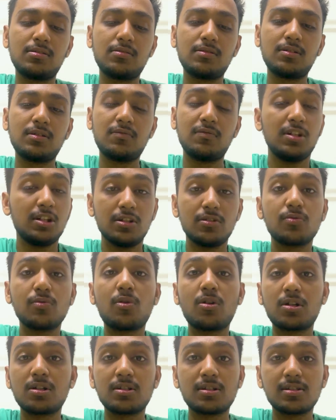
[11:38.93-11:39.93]
It is what
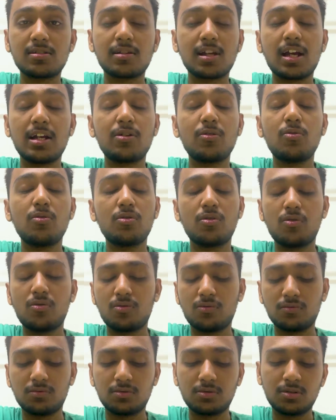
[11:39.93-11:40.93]
it is. I don't
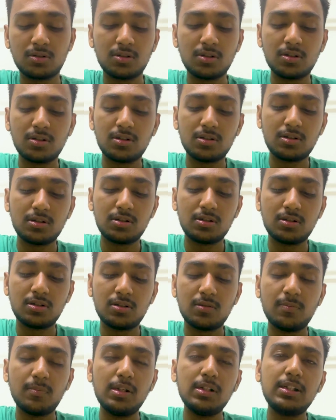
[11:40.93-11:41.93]
know.
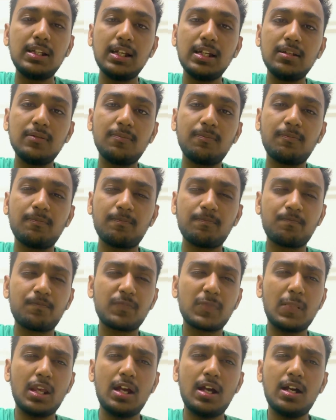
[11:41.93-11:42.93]
But then
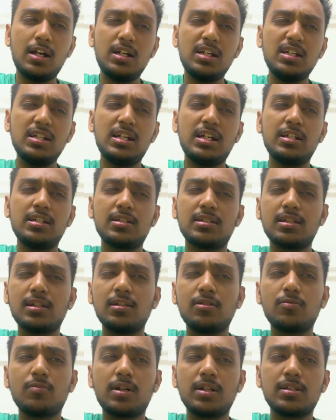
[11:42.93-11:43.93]
I kind of say to
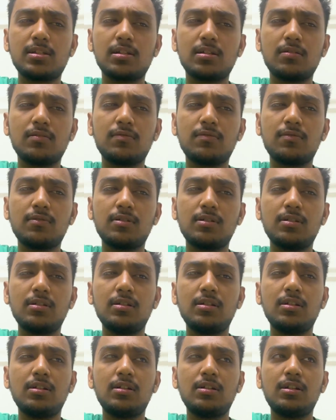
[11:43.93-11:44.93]
myself,
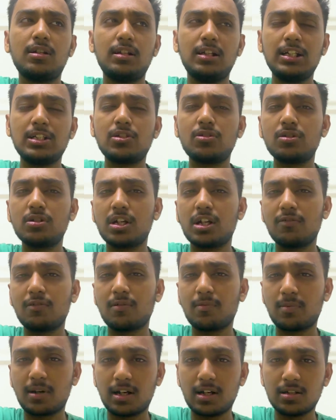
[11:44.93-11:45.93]
let's not give up,
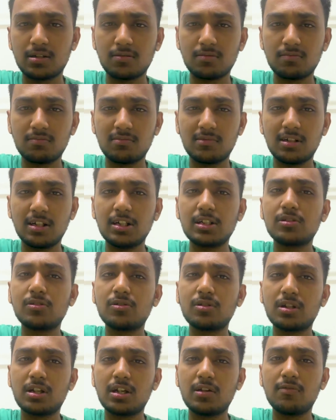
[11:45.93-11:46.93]
right? Let's not
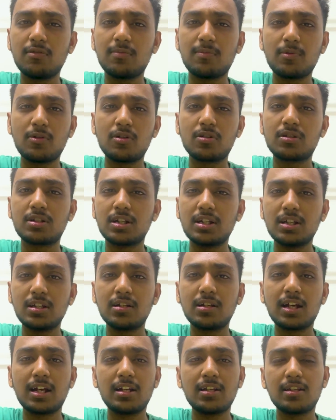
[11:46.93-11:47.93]
give up or think
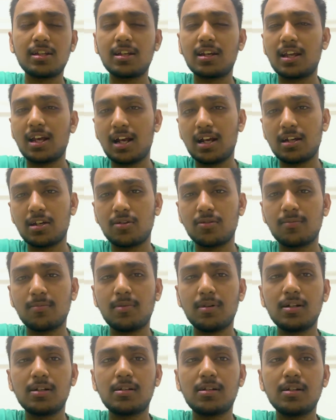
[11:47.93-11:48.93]
anything negative, but